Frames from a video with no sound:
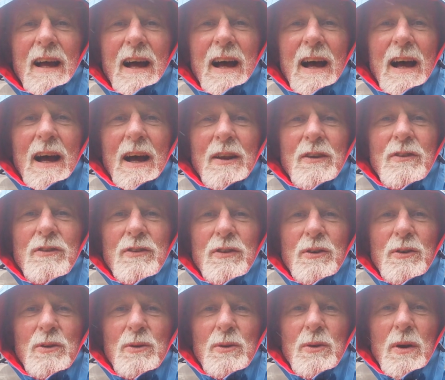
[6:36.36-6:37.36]
and
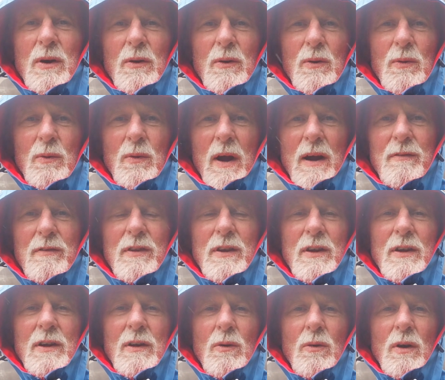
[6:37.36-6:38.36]
do
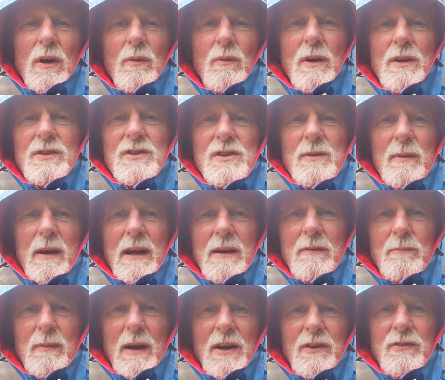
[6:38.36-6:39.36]
everything all at once about
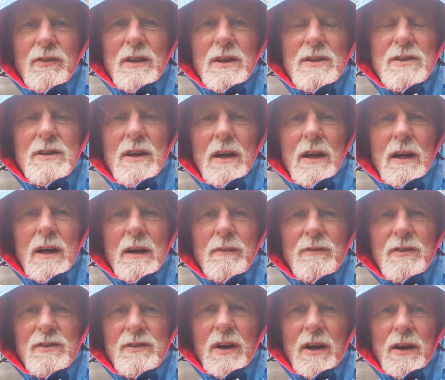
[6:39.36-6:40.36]
batteries,
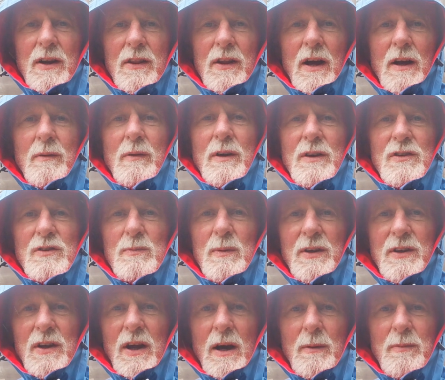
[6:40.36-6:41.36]
I've decided that I'm going to
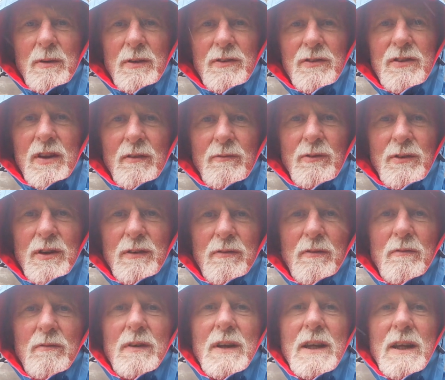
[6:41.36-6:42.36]
split it up into several
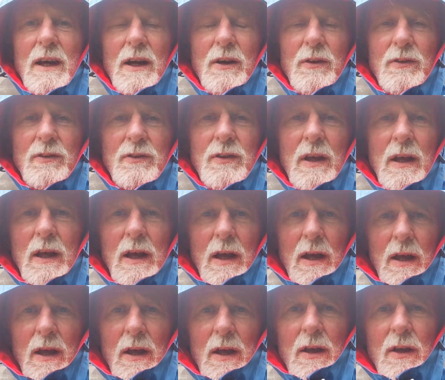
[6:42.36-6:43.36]
different videos.
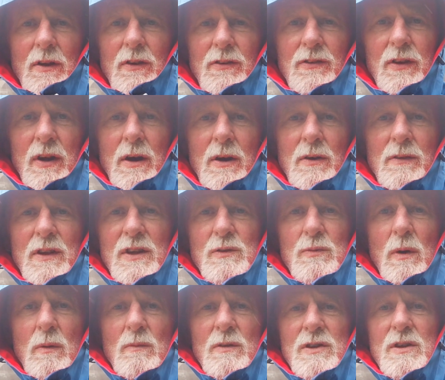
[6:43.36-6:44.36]
So
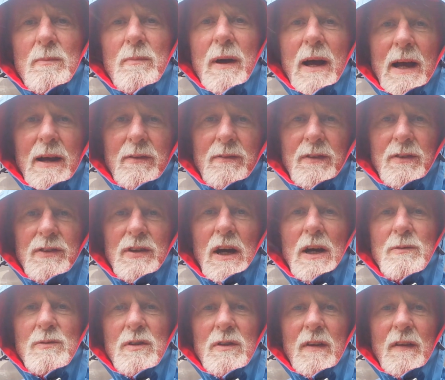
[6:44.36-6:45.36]
this one was about the
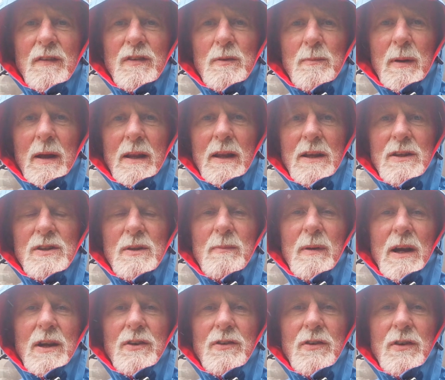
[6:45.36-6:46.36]
types of leisure
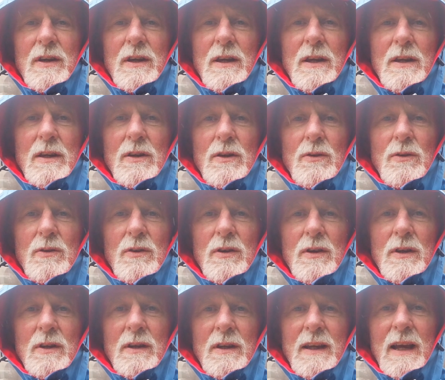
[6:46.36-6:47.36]
battery you
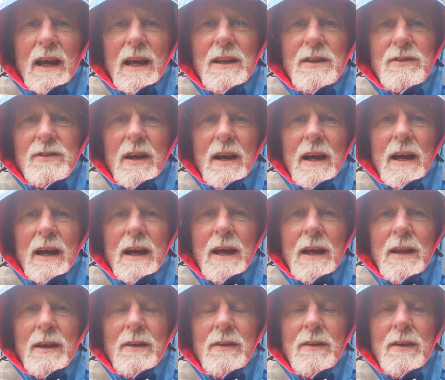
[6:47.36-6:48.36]
can get,
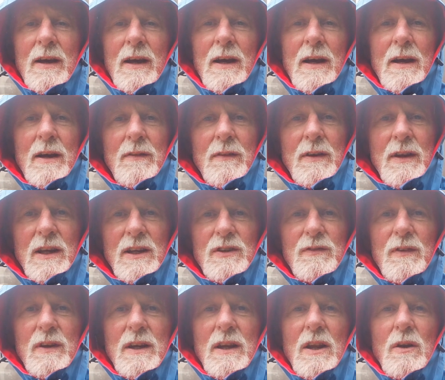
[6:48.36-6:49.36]
and the
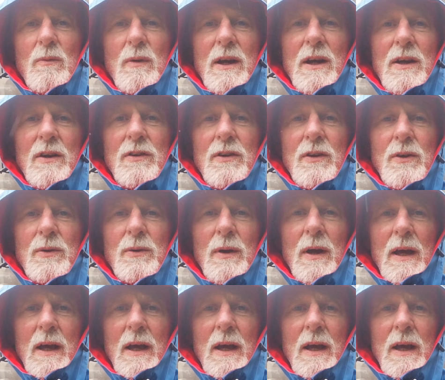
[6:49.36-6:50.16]
next video that we're going to do